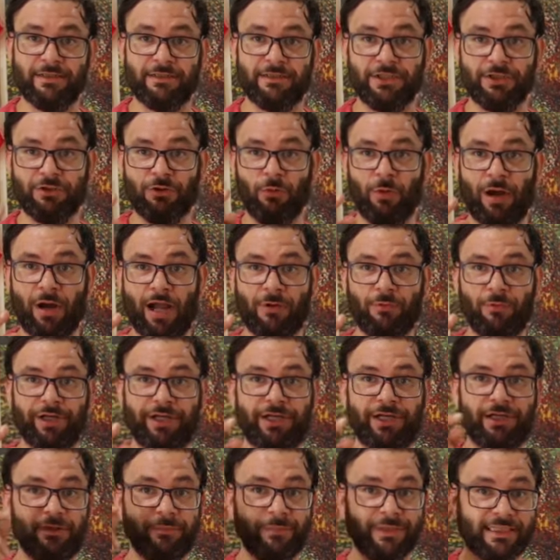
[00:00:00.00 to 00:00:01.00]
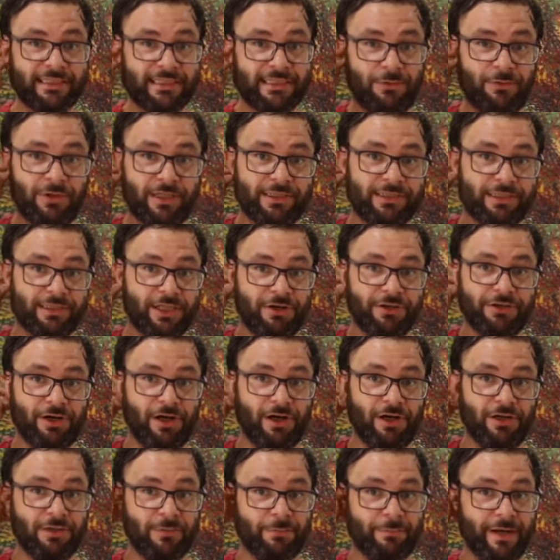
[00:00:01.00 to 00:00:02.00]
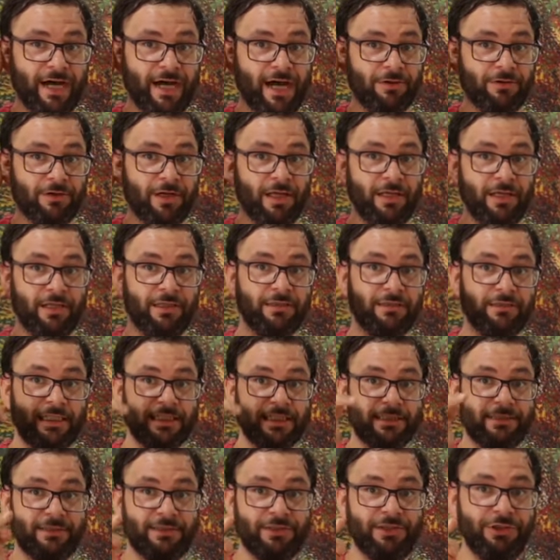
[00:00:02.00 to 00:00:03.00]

You know why we're here? Because I want to tell you all about this